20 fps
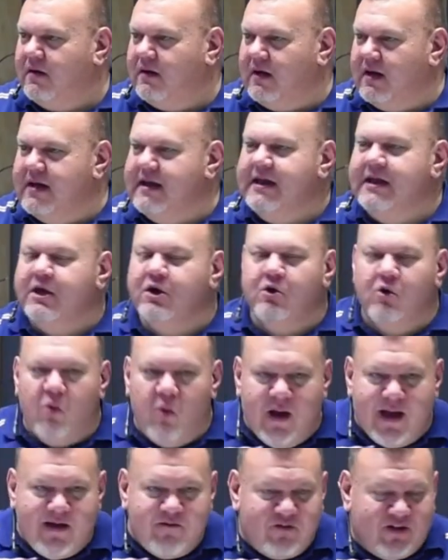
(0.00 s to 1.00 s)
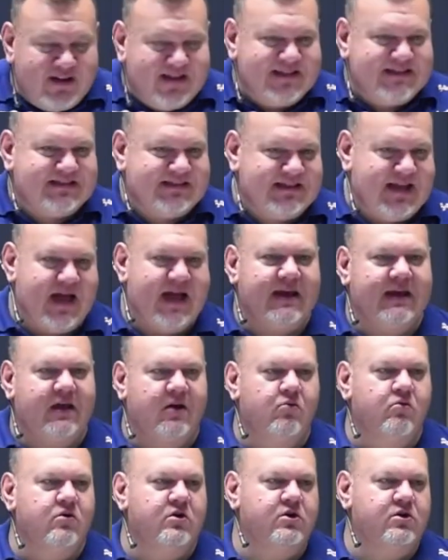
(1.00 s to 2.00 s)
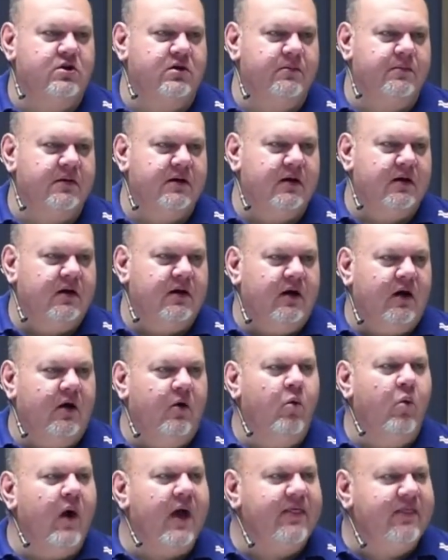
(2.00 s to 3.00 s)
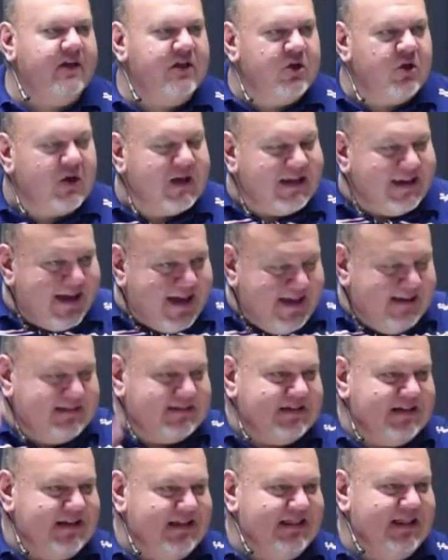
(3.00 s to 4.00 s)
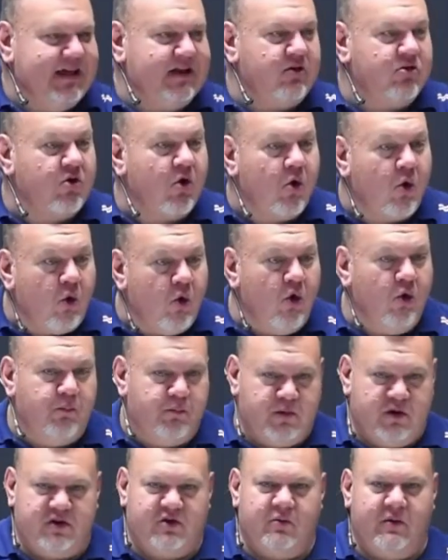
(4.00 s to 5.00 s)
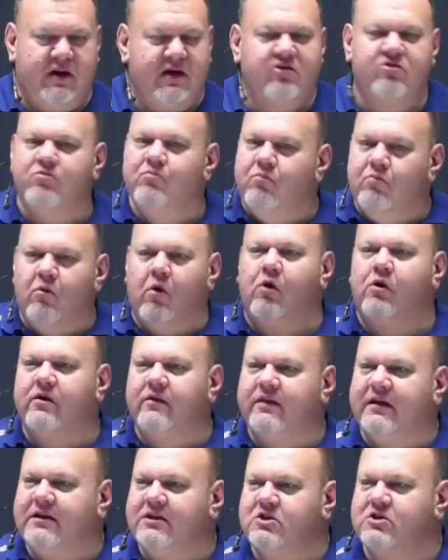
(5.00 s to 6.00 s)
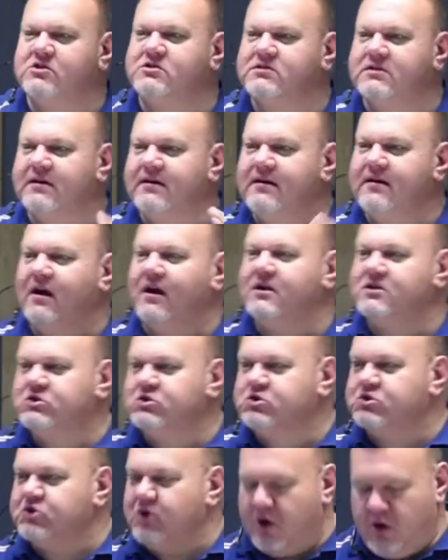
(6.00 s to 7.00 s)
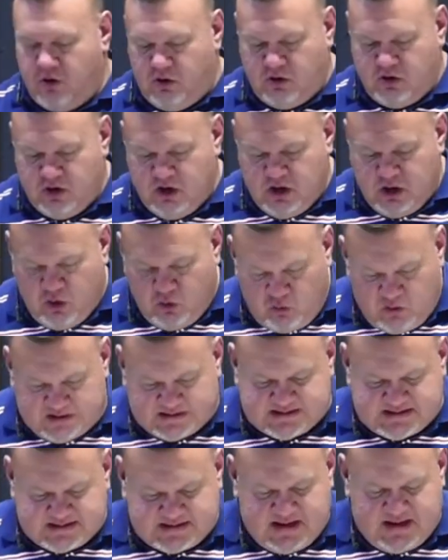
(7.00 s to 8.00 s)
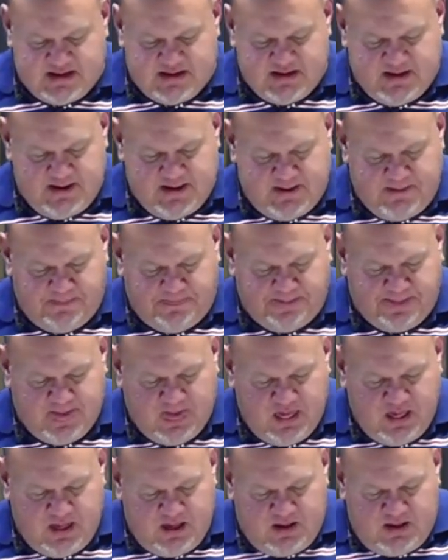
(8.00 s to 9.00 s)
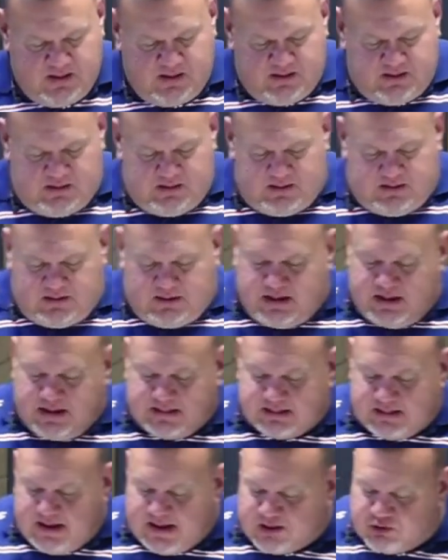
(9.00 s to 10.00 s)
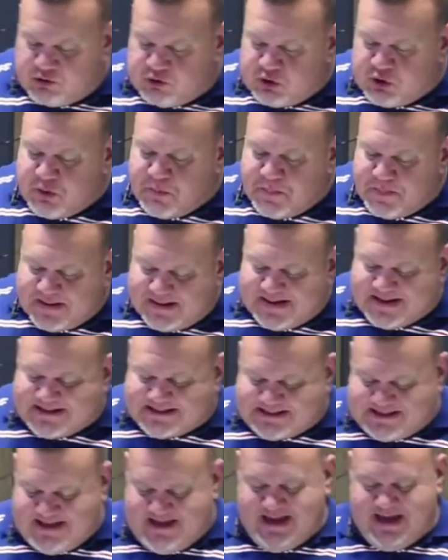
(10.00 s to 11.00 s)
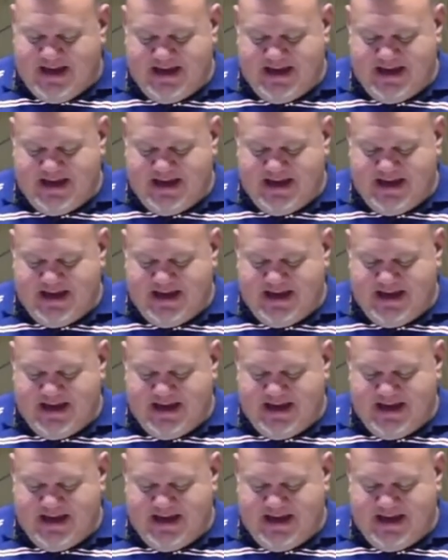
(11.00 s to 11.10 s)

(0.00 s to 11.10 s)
a new way of understanding worship, a way that you can enter in that as a corporate way. It's more than just a nice song we sing. Eh? It takes humility